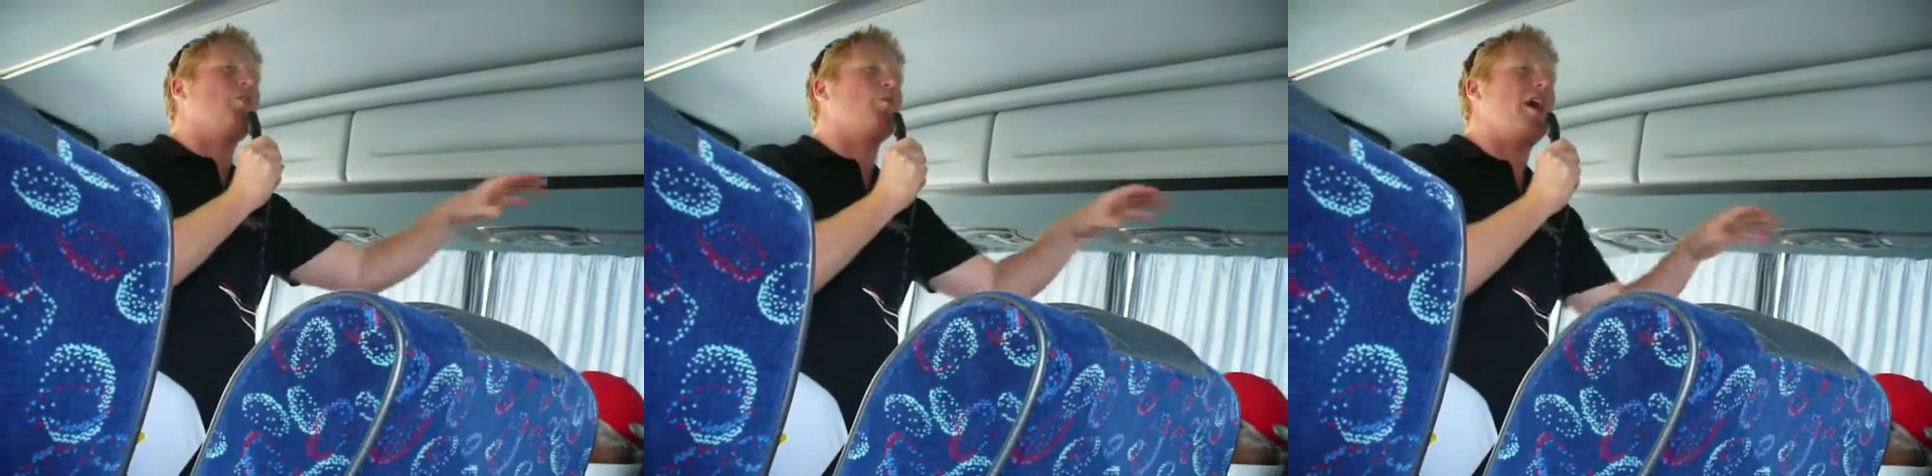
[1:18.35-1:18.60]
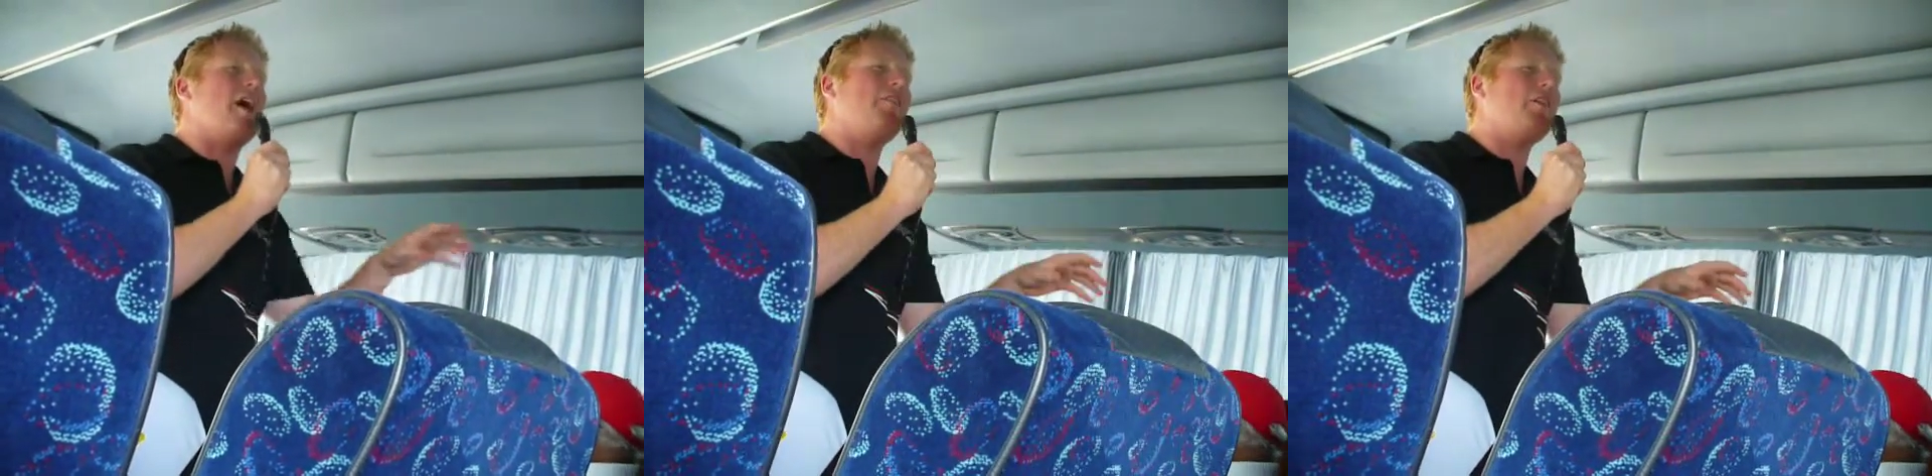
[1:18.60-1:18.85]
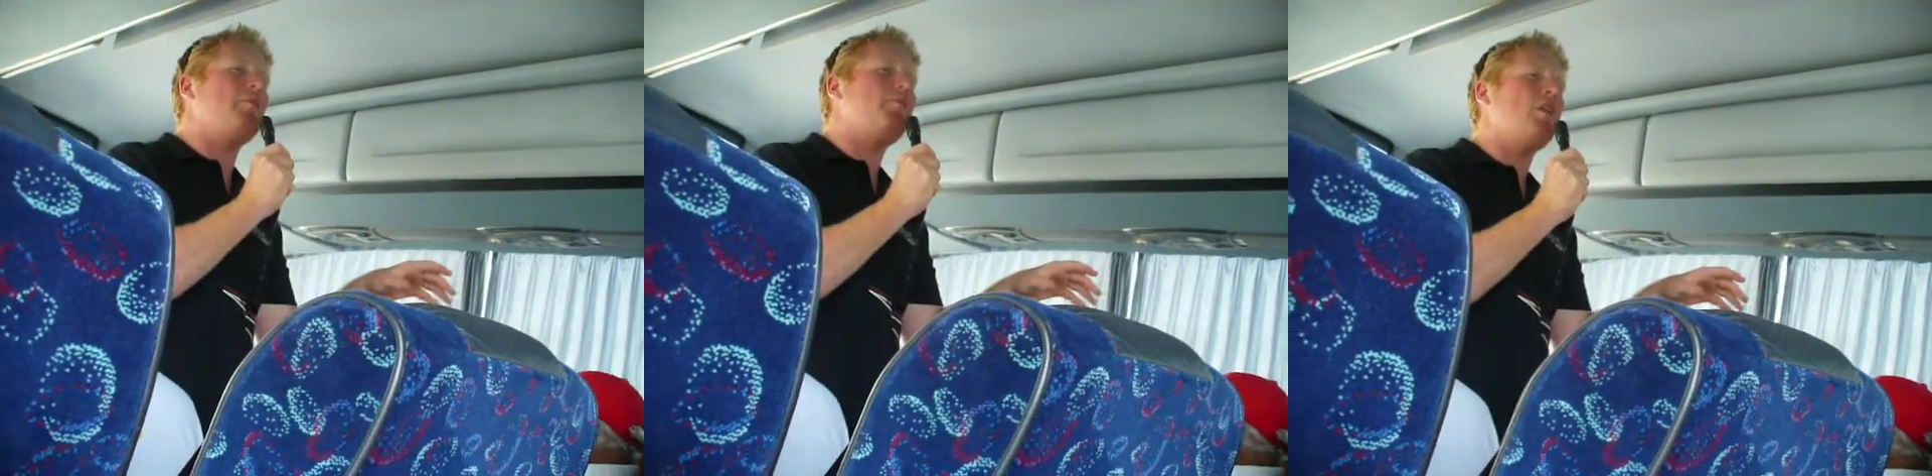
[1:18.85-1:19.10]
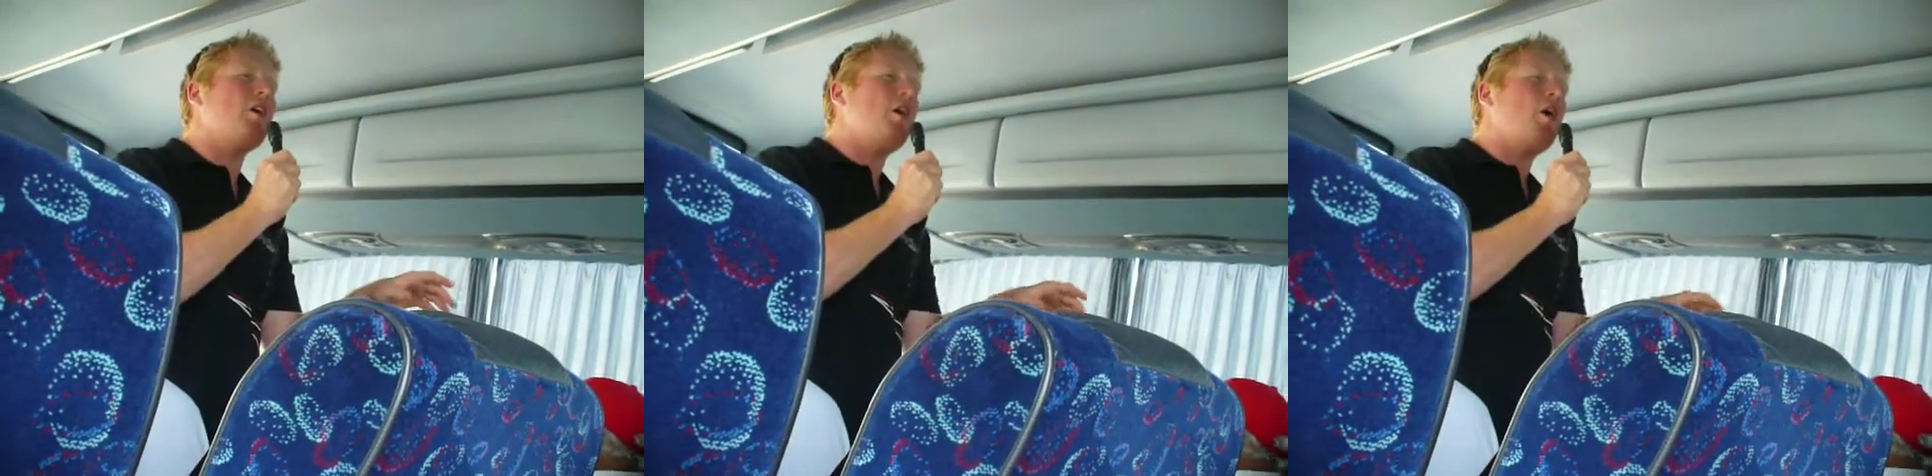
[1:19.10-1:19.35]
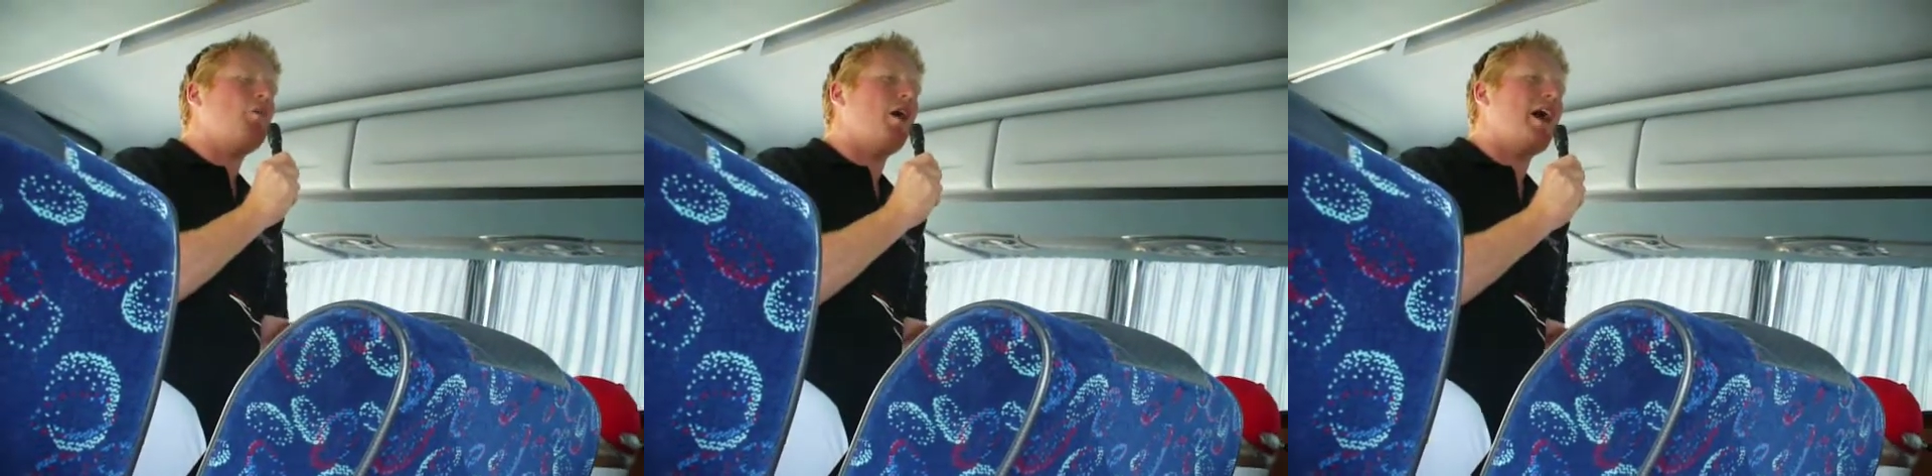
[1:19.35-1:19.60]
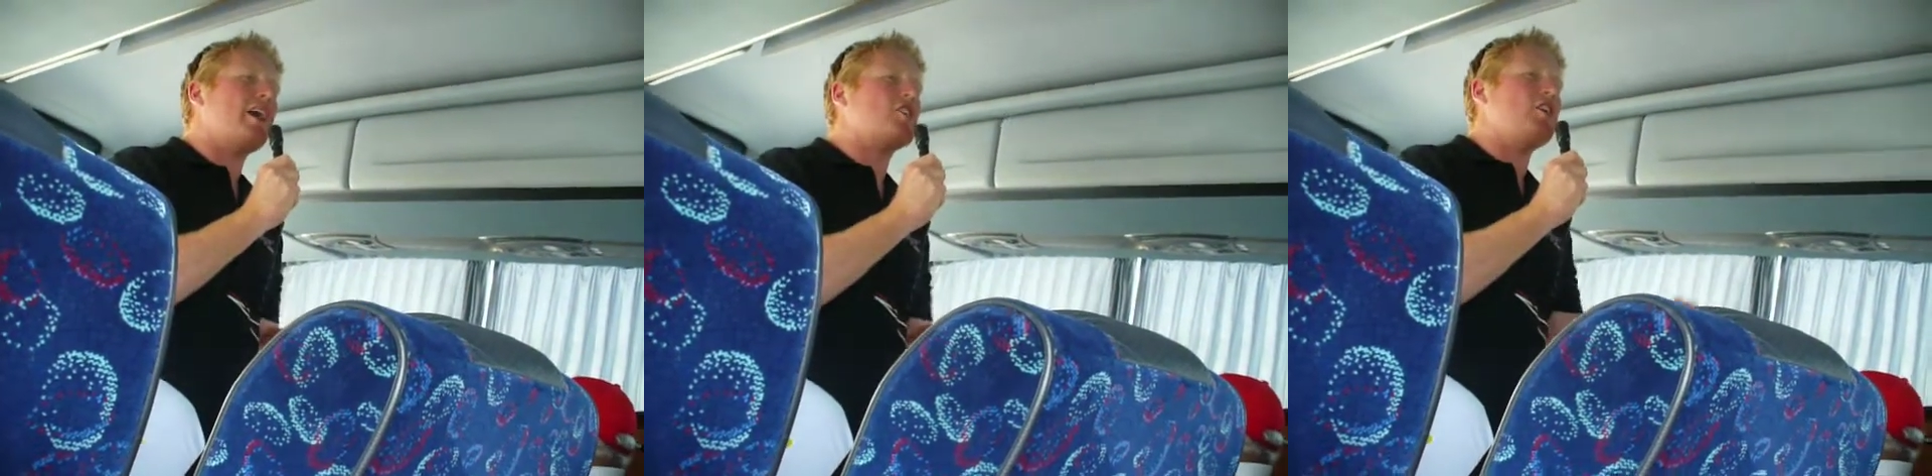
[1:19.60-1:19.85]
around them
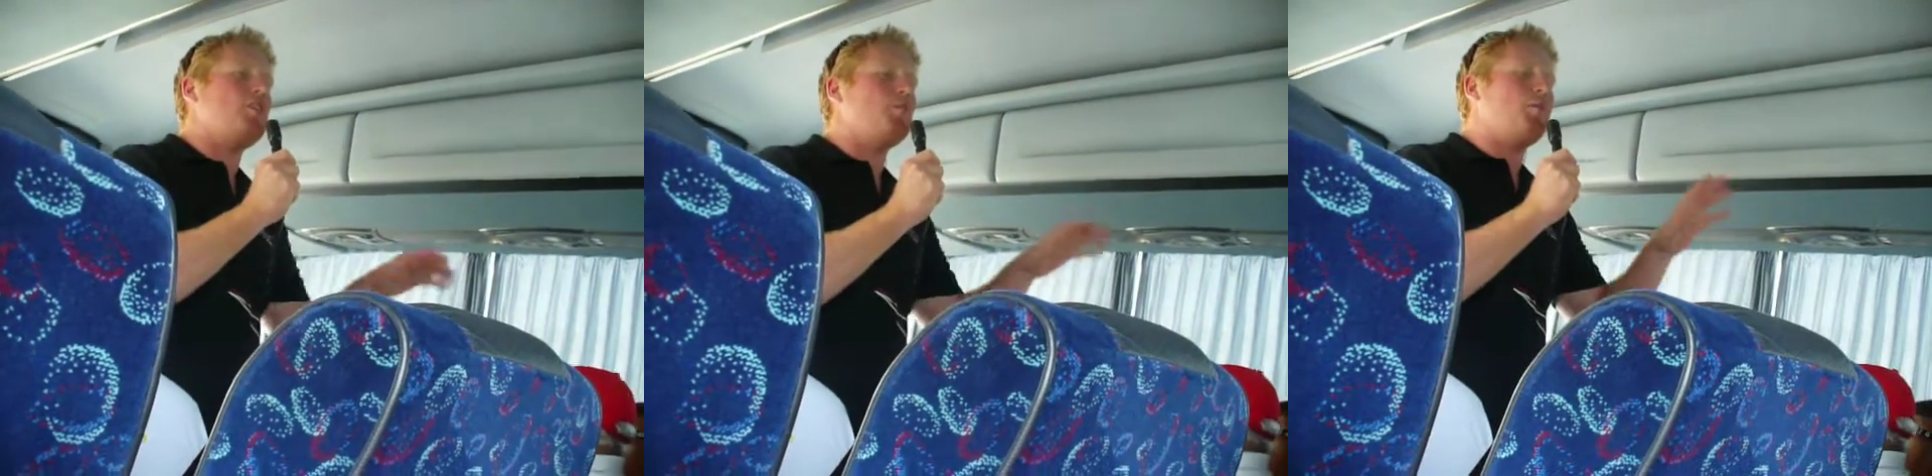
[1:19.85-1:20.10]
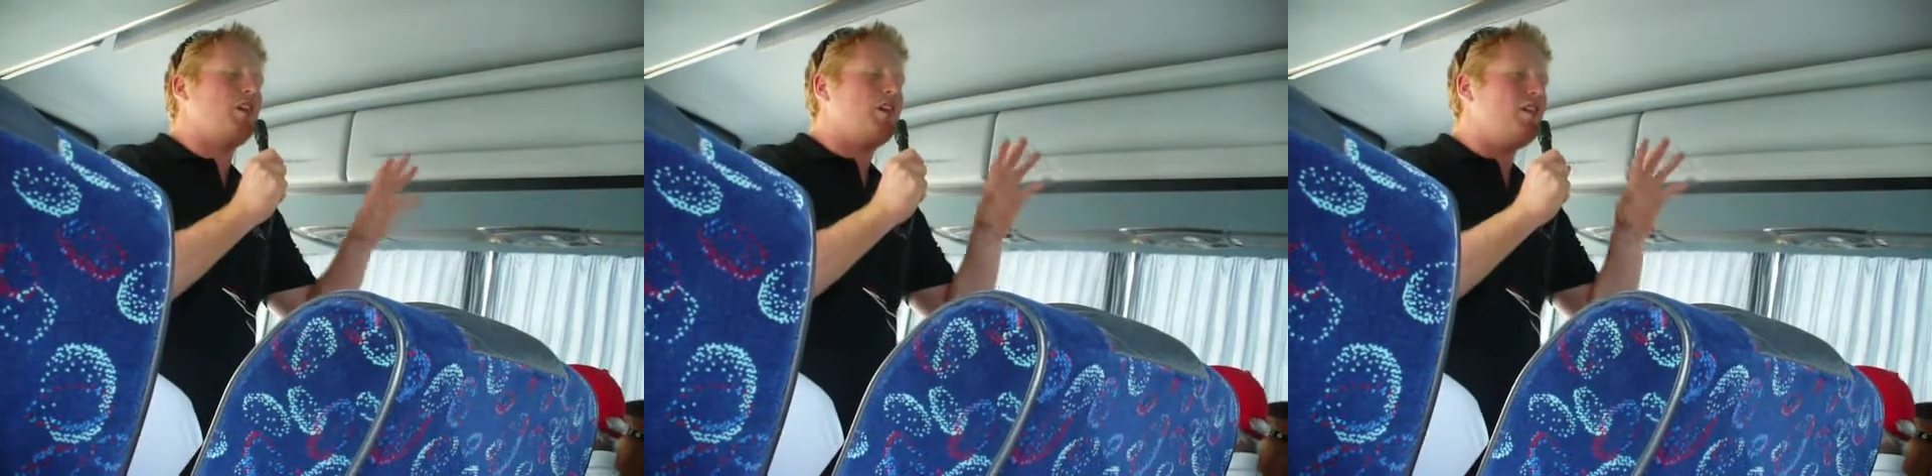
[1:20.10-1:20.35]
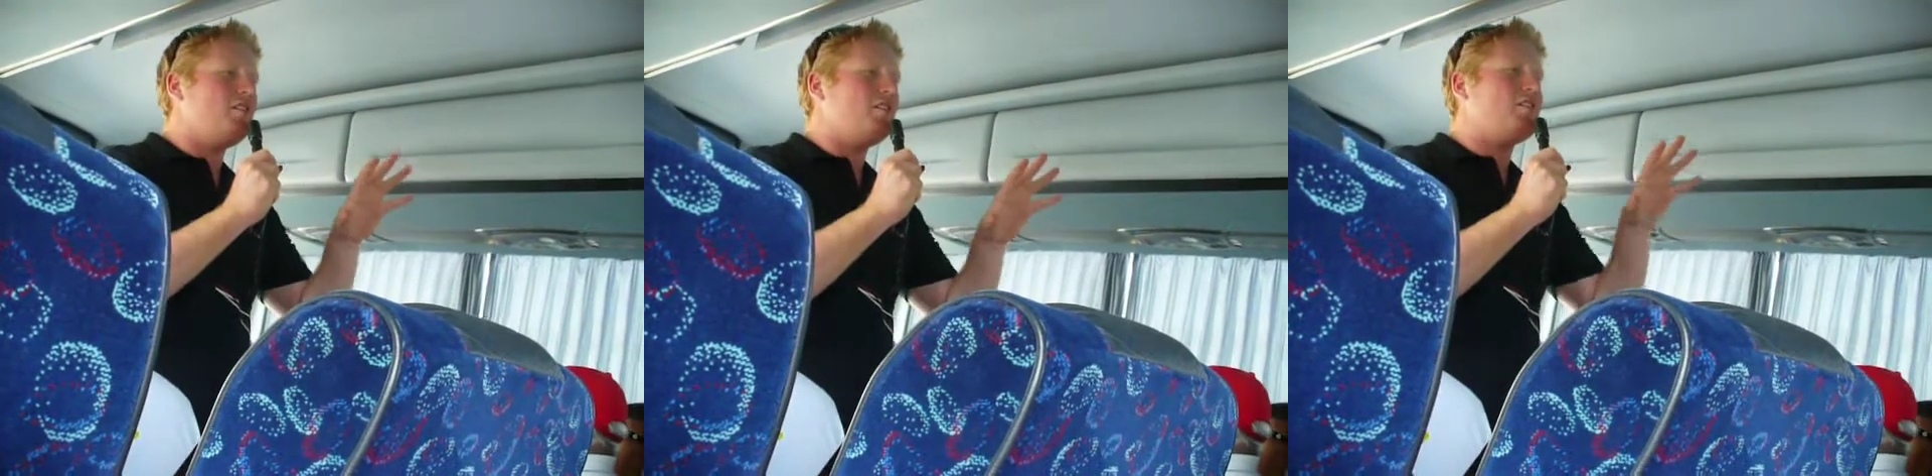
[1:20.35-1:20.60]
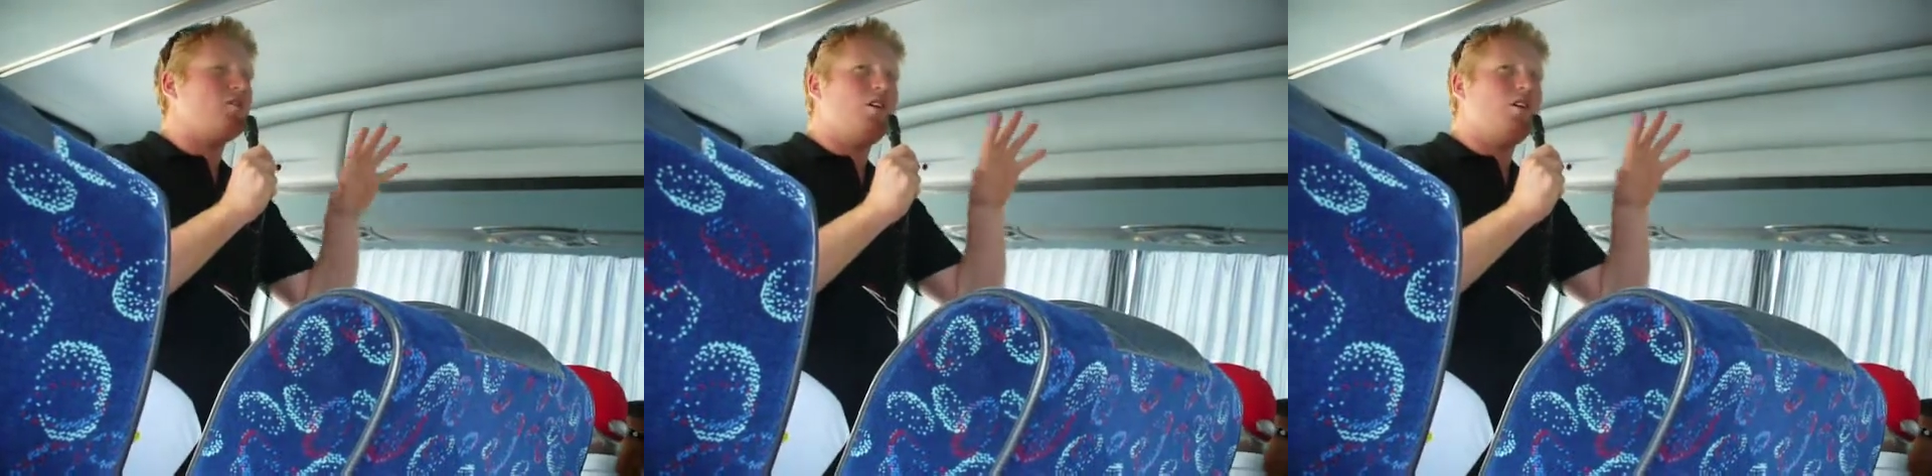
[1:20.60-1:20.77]
by because